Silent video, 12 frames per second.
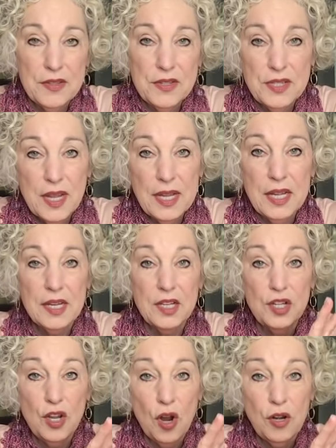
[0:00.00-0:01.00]
The second
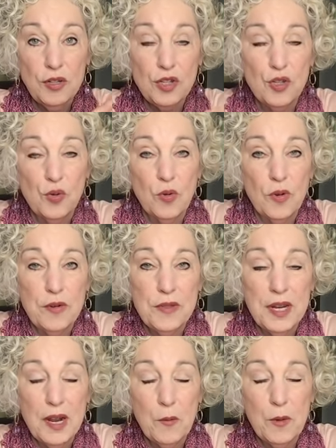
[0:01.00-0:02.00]
yarn store
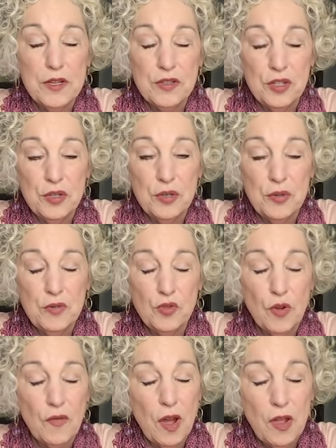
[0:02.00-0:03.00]
that I went to,
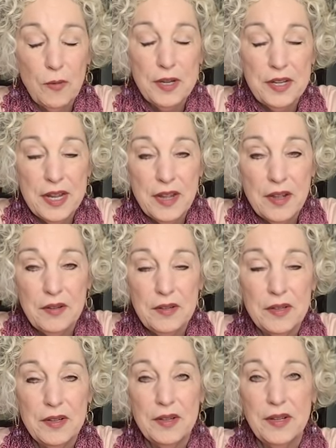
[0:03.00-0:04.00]
drove all the way
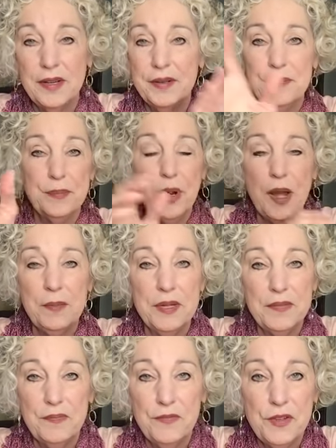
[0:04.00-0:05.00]
down, uh,
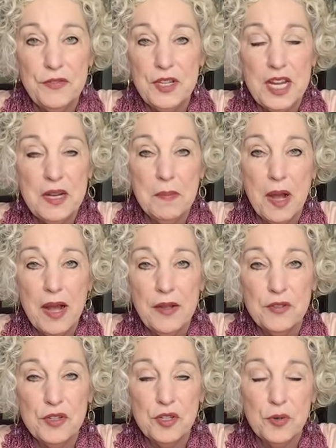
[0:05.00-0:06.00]
probably fifteen
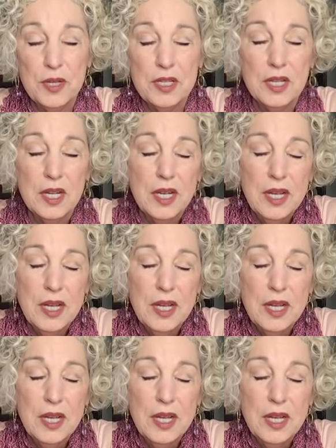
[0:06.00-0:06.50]
miles to it,